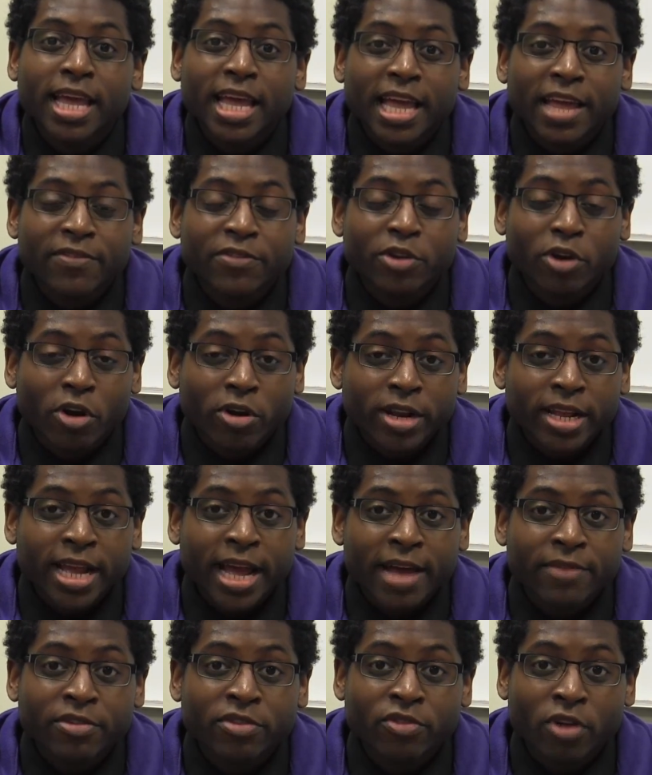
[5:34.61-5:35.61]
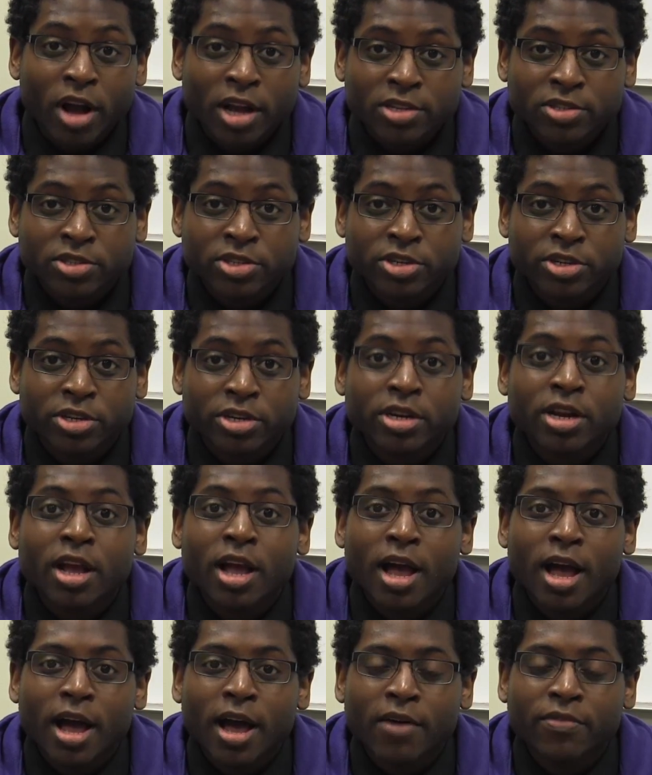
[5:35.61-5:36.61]
If you already have a roster
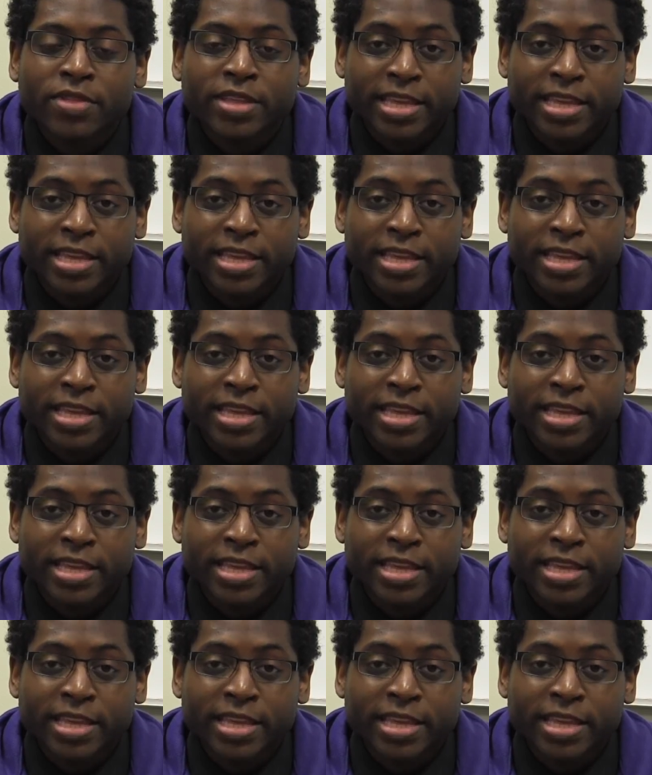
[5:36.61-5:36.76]
of